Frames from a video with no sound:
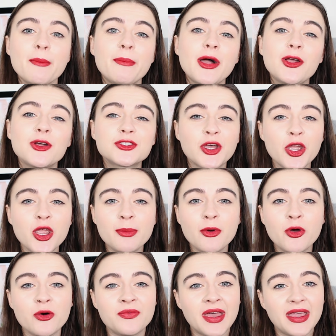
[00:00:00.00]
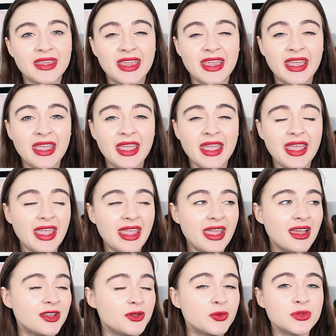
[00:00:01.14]
By October of that year,
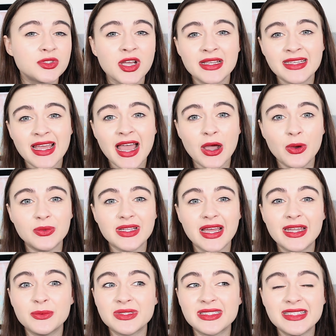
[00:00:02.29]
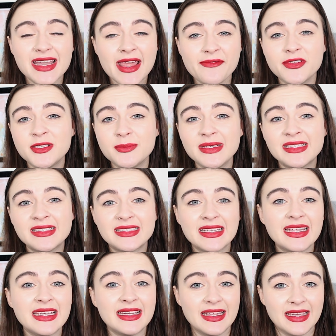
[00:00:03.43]
it had all died out and it was never to be
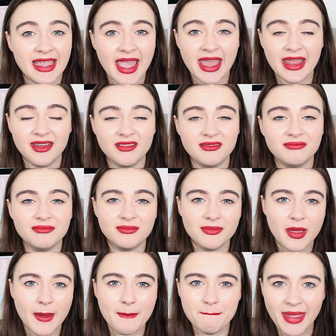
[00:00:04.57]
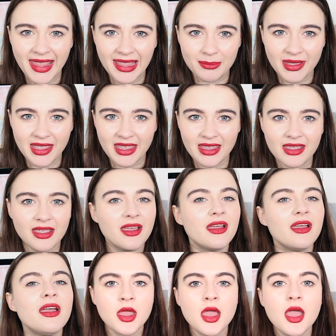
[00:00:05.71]
seen again. Maybe.
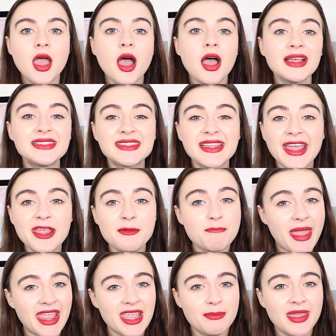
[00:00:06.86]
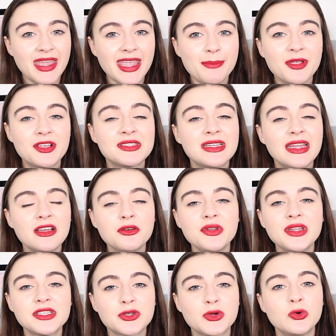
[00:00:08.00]
I say maybe because an
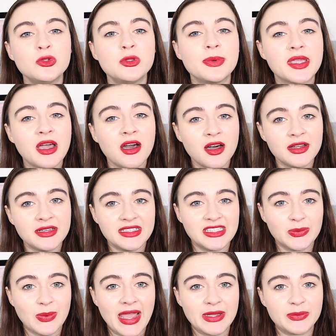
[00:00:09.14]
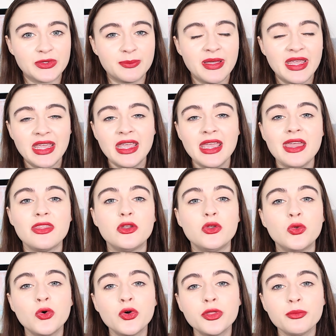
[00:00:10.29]
illness called the Picardy sweat would appear in the
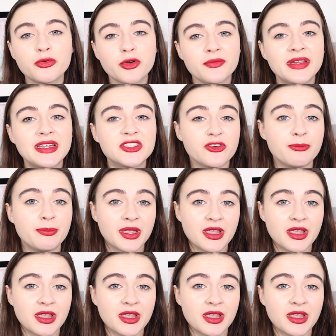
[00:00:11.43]
northern province of